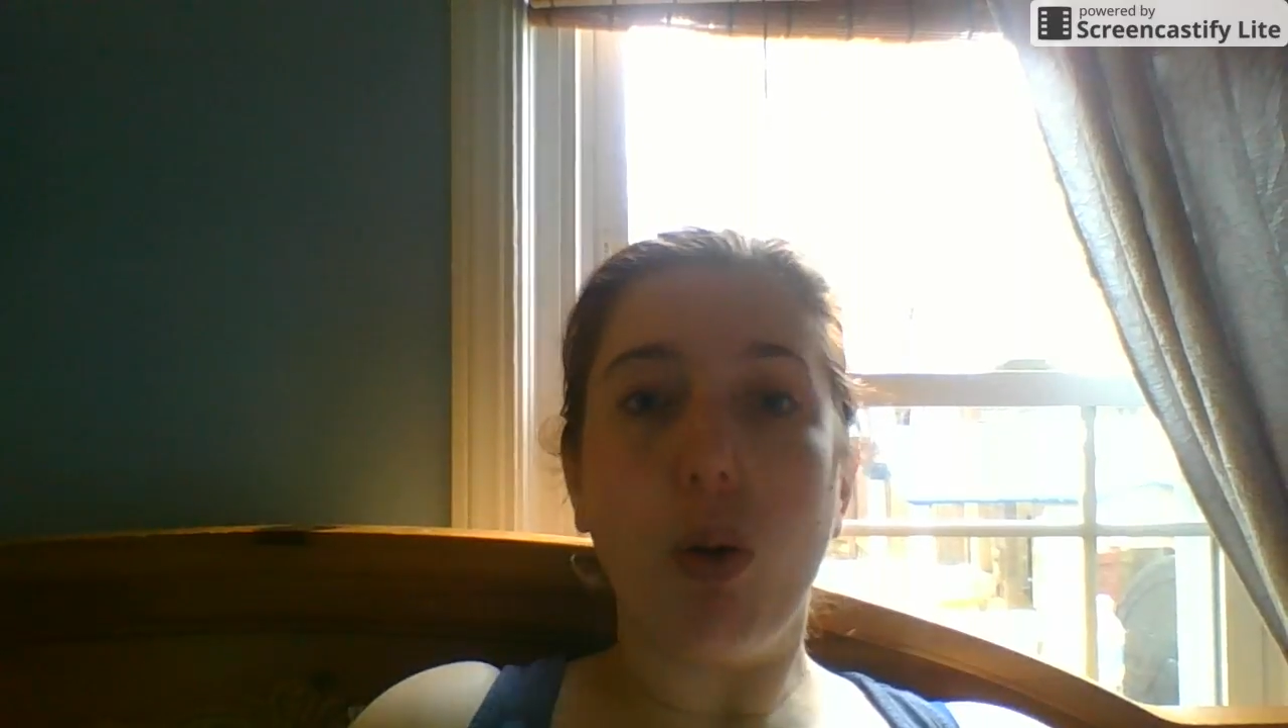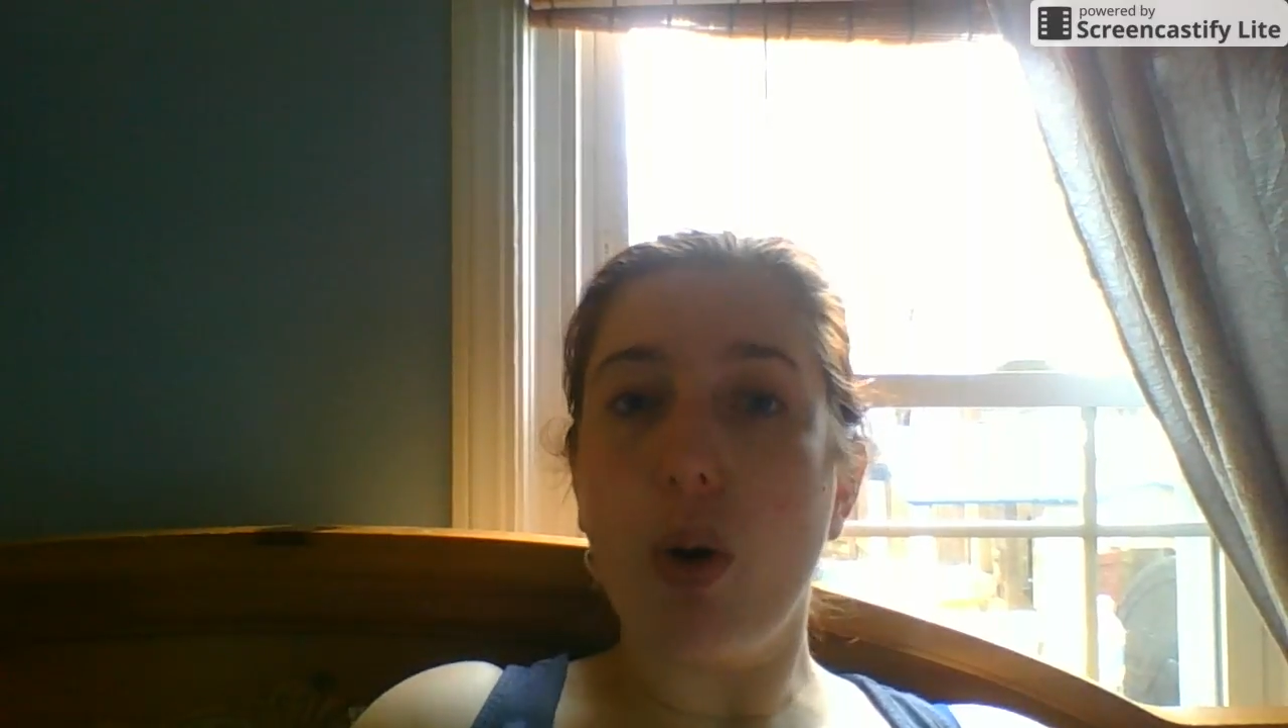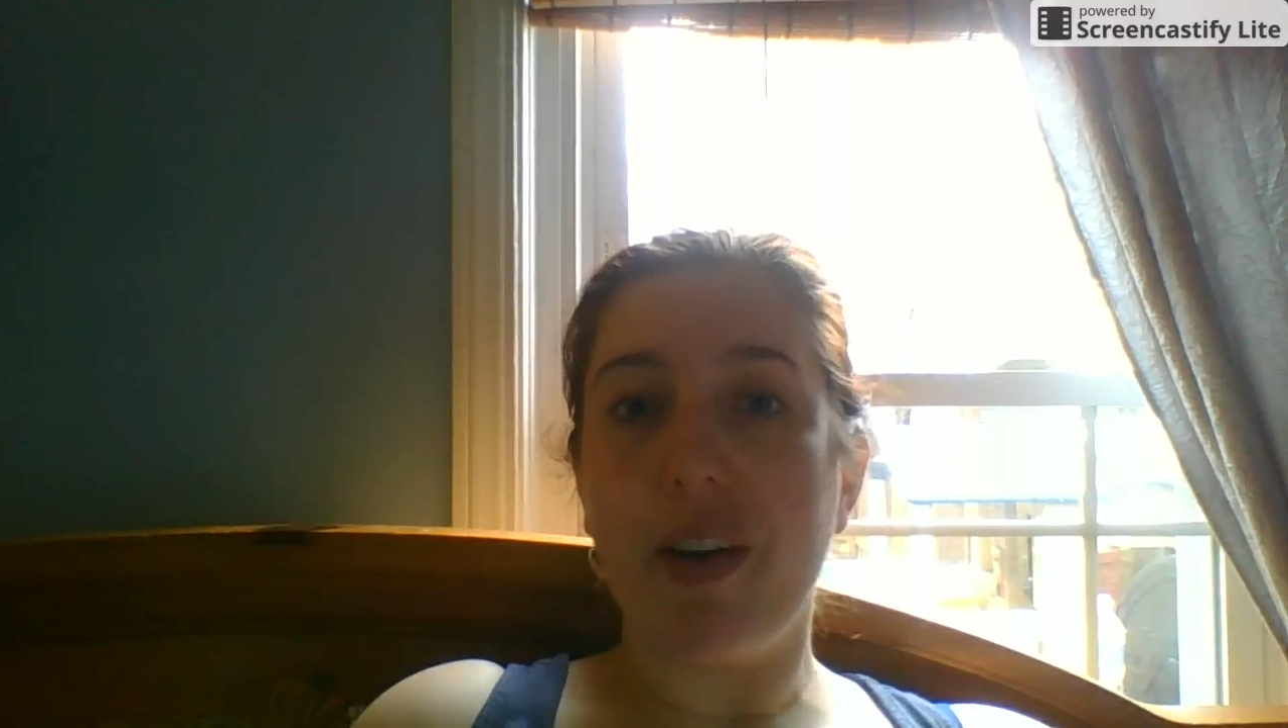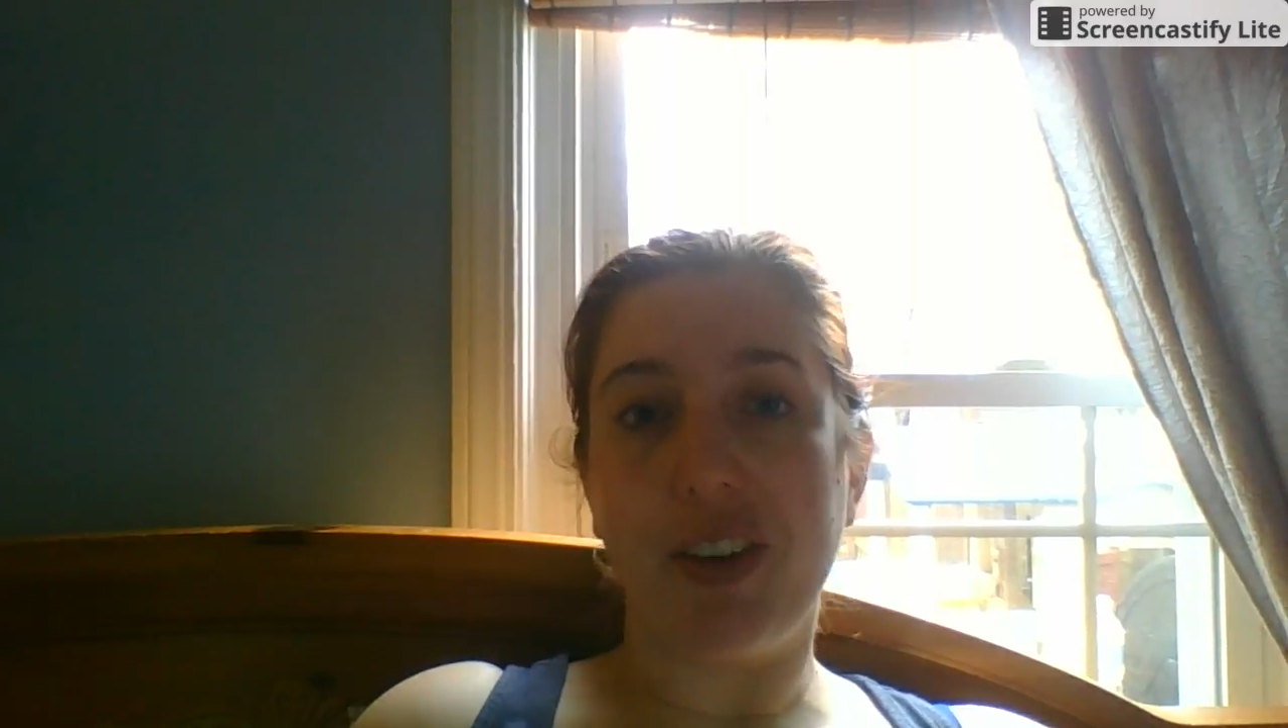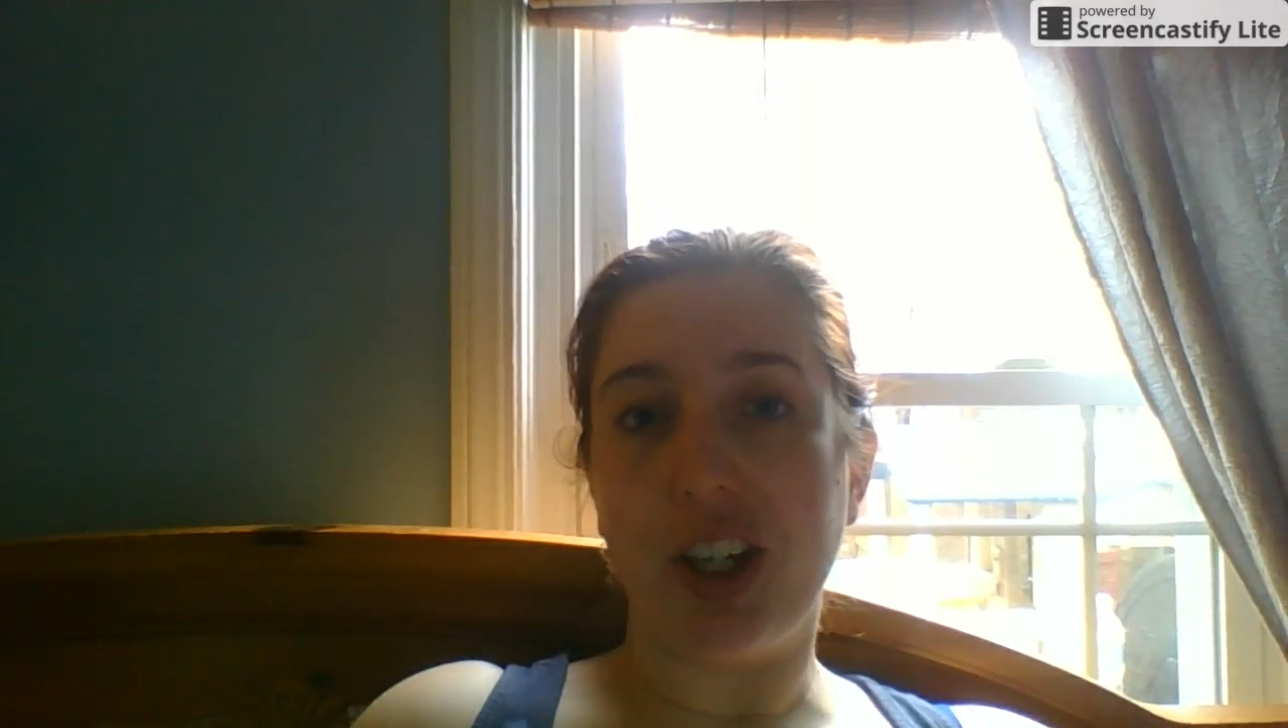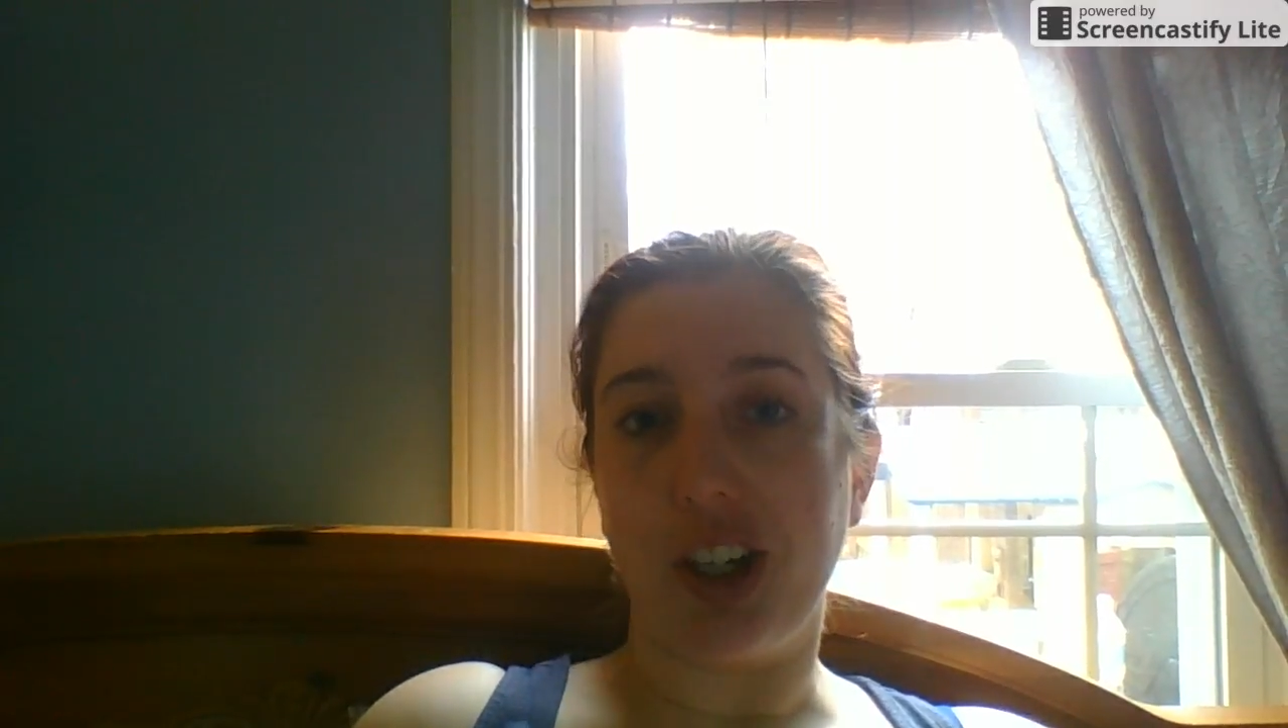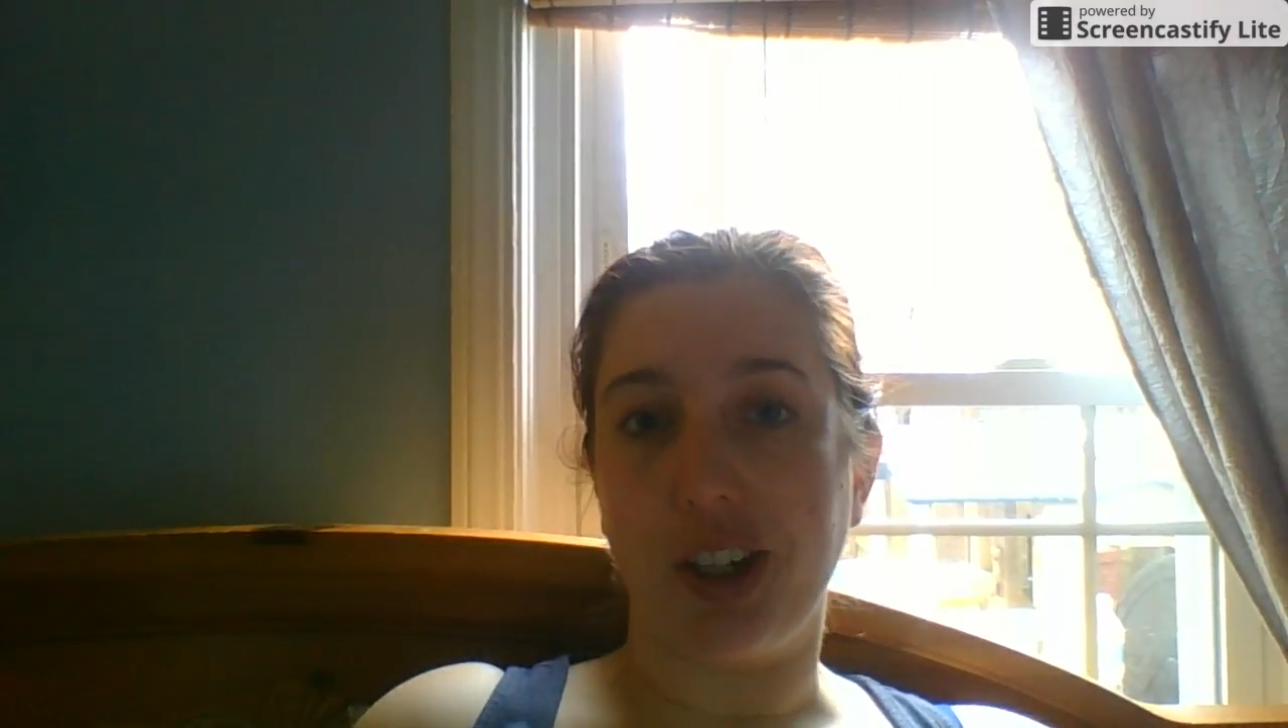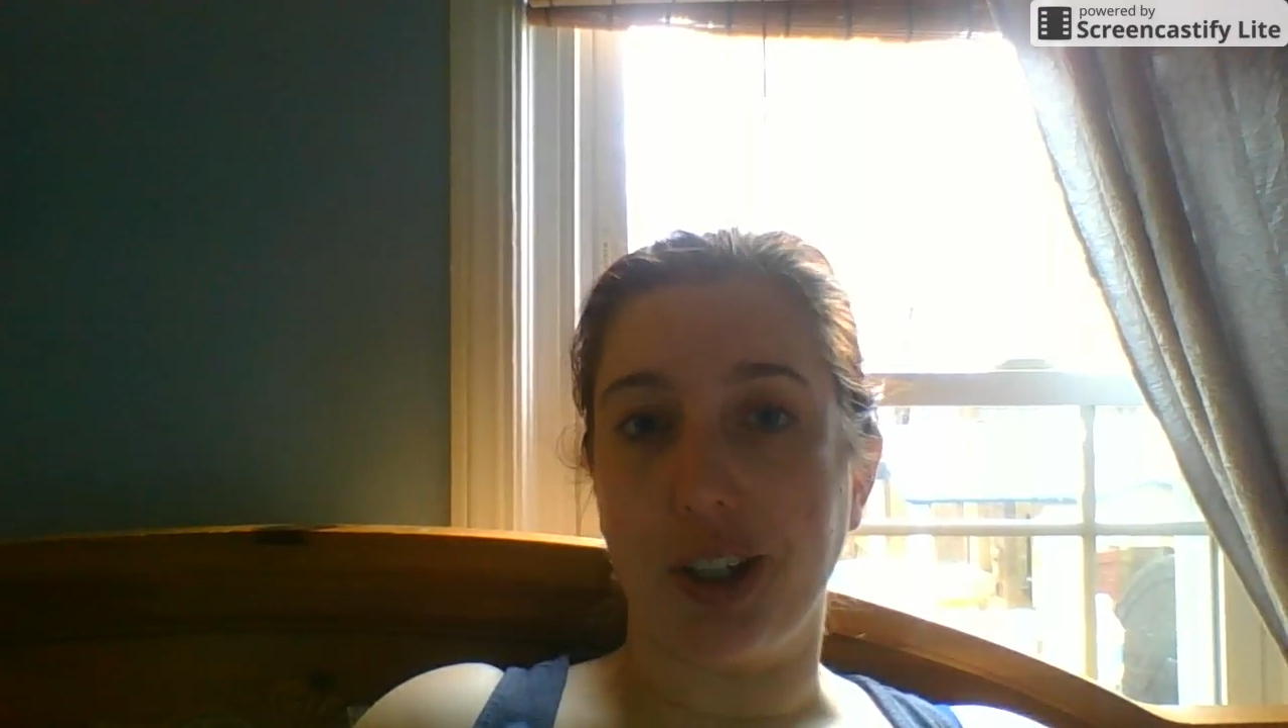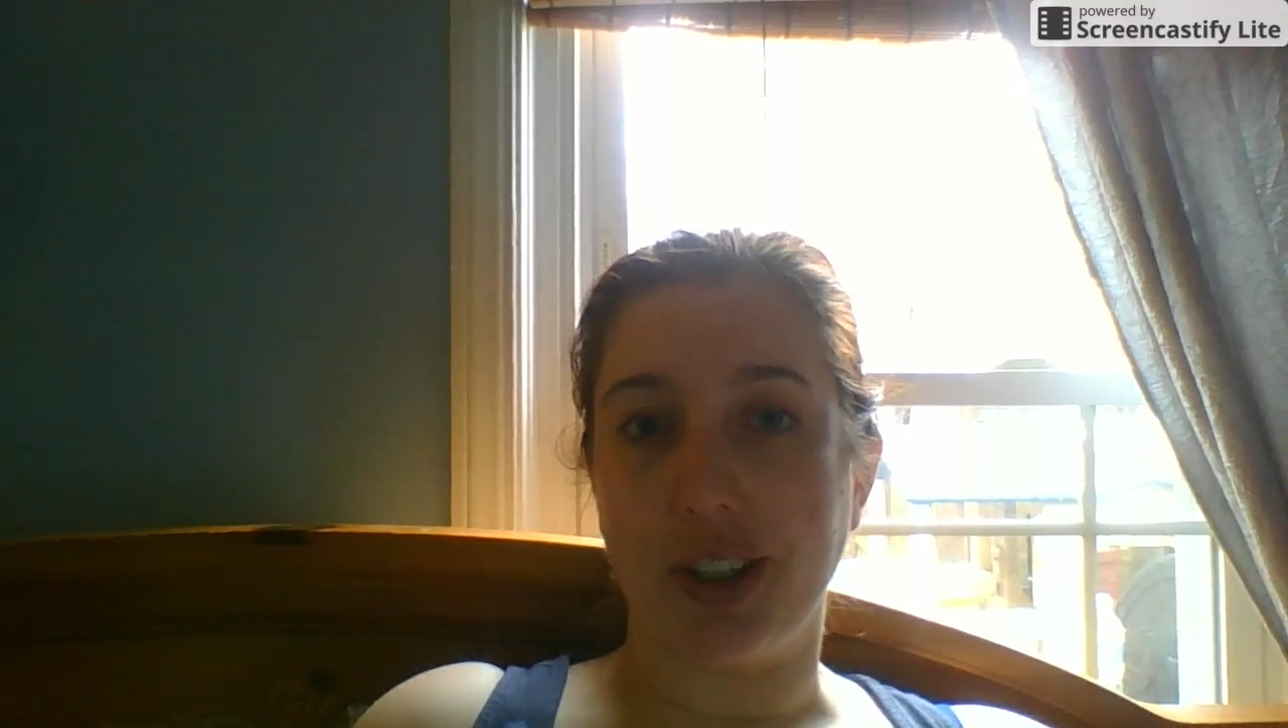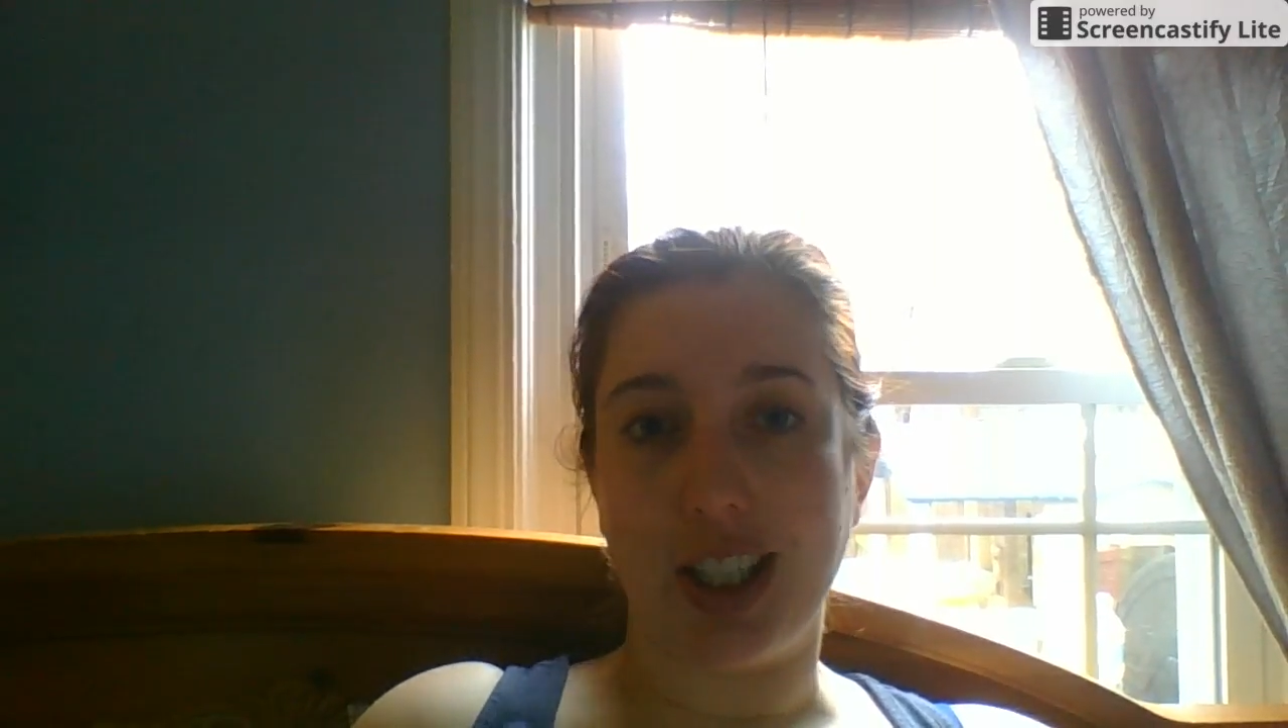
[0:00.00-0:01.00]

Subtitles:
or whoever your